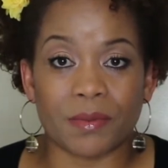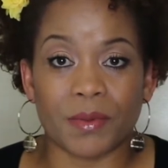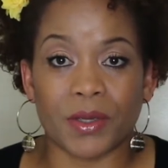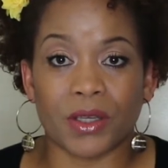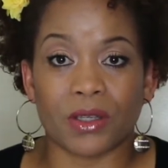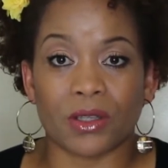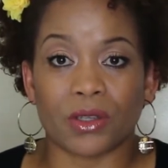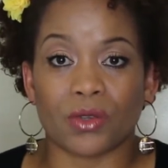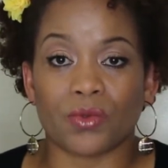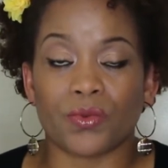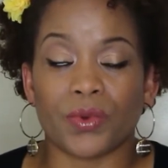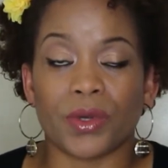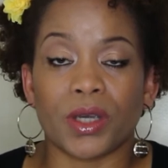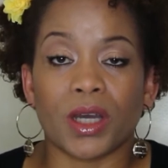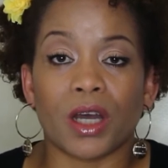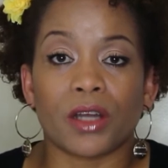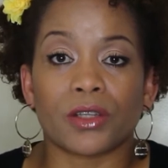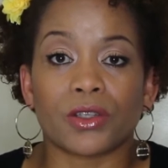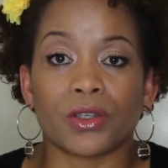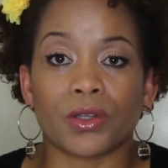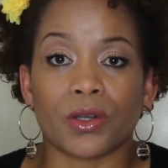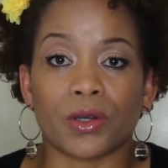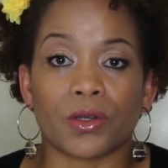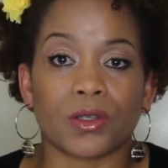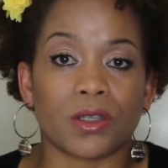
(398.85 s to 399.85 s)
because we
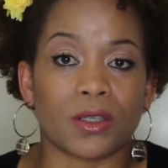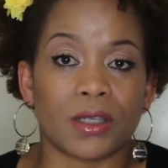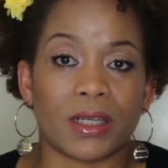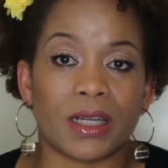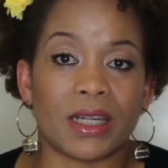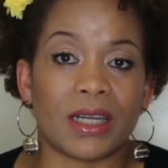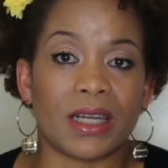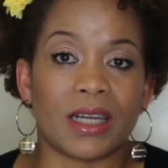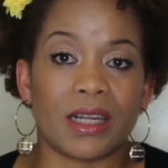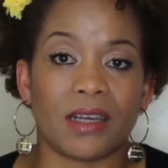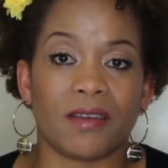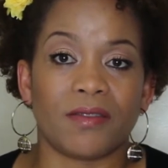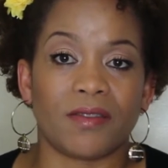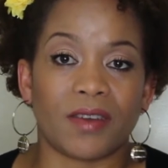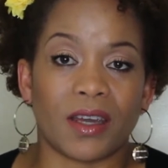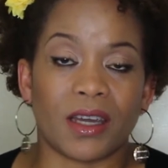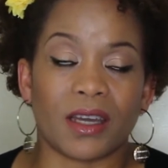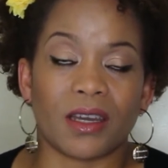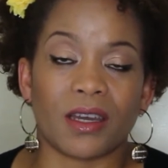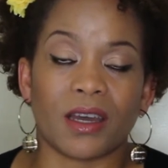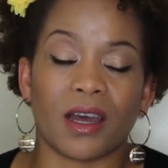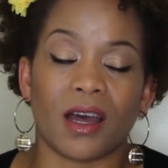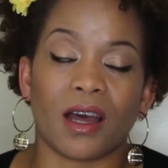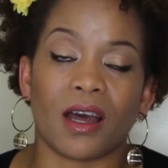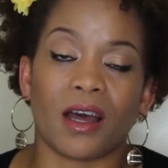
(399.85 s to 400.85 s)
are totally
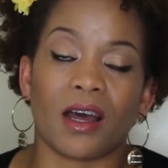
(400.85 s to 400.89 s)
living